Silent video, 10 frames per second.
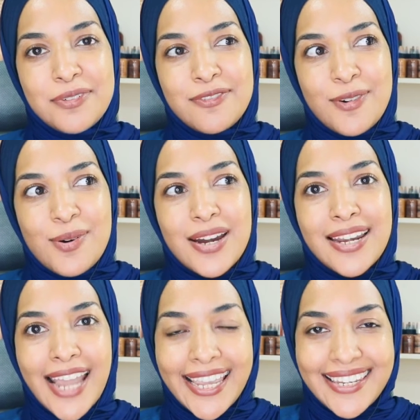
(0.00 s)
for
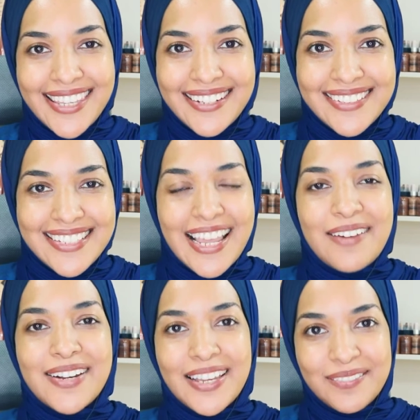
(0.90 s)
9 years now,
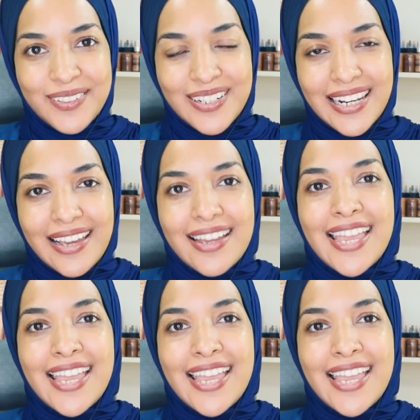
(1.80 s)
alhamdulillah.